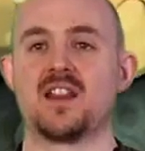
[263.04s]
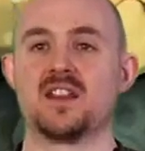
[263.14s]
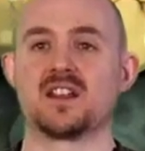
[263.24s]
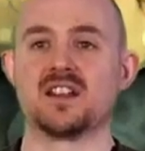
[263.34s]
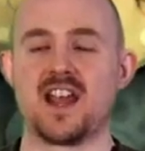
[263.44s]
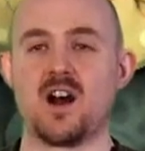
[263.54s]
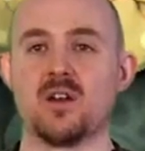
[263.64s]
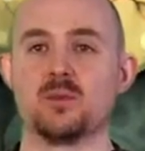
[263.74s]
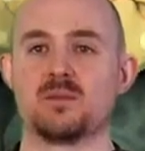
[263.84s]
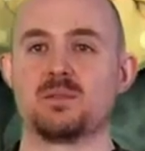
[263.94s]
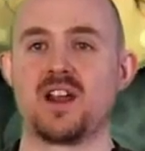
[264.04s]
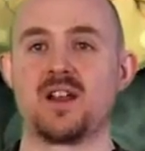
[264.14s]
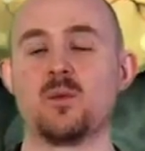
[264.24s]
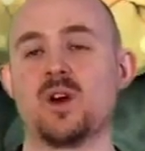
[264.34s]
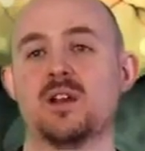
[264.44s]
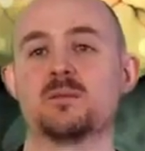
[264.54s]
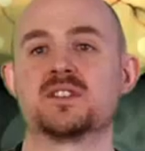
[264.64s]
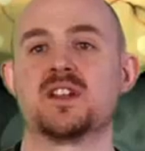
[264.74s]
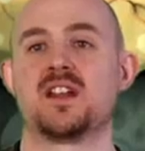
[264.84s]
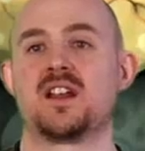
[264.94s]
and they can get on with playing
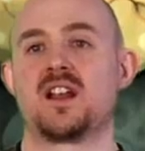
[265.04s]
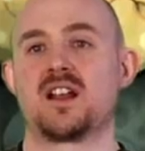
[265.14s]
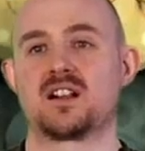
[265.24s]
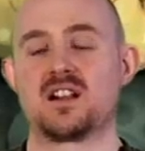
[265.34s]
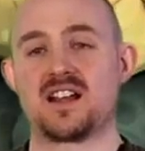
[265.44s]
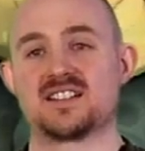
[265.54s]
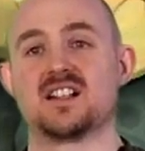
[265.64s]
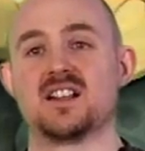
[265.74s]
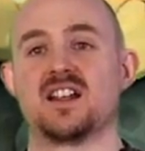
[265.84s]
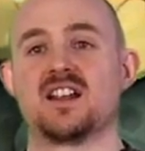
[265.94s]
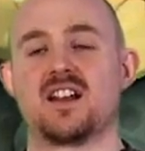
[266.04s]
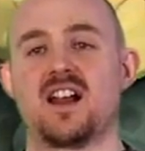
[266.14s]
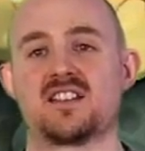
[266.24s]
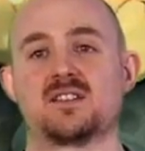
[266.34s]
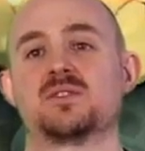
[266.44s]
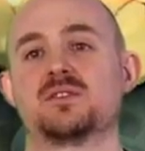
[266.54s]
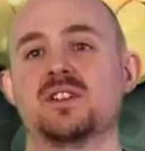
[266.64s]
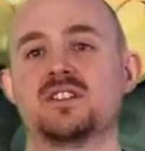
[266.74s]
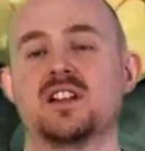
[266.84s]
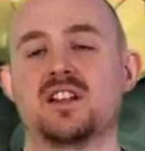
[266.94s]
Worms classically as it was
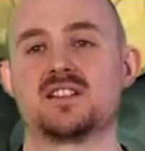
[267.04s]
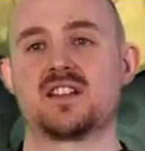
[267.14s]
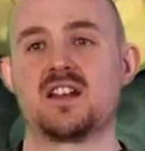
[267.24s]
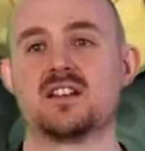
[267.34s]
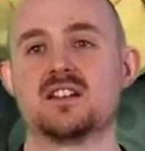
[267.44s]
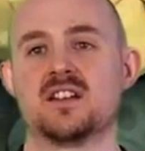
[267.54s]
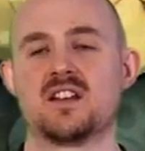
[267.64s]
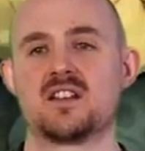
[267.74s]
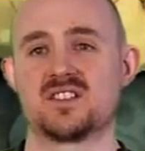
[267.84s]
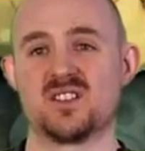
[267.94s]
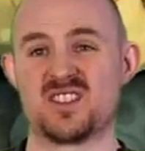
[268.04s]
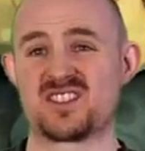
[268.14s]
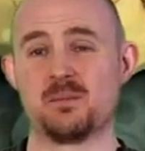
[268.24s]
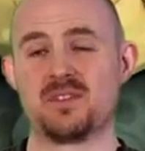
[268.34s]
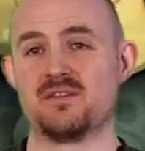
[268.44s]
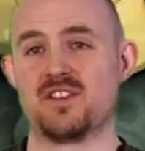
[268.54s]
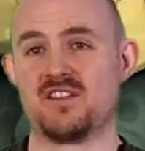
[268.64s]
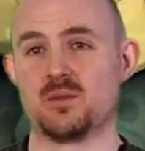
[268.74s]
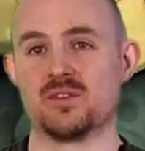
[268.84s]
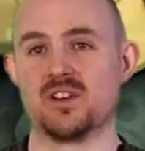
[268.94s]
originally intended. So there's something for
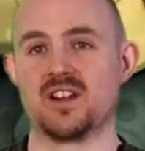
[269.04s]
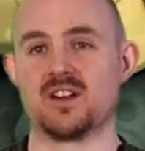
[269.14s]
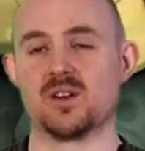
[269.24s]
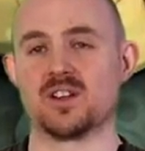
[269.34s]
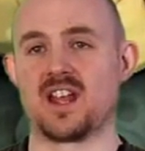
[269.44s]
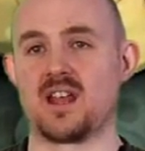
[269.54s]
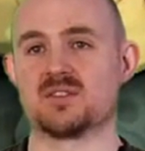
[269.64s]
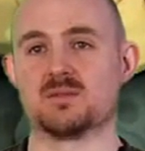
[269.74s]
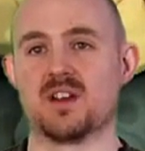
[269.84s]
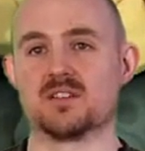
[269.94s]
everyone really in all the games